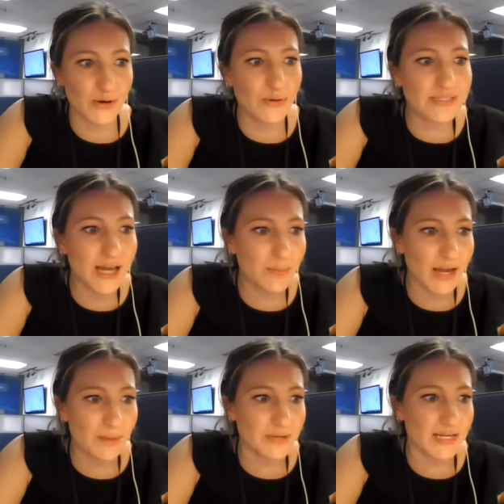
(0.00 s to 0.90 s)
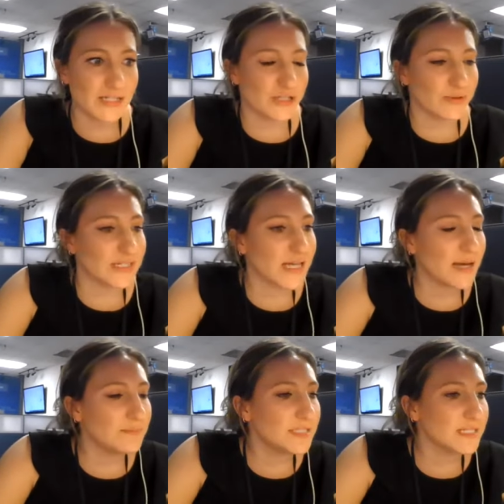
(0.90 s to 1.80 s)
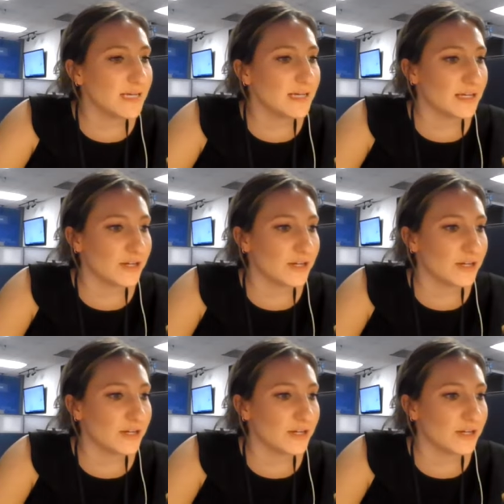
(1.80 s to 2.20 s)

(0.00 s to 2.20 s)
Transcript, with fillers: Who is coming up against you? Because I'm seeing,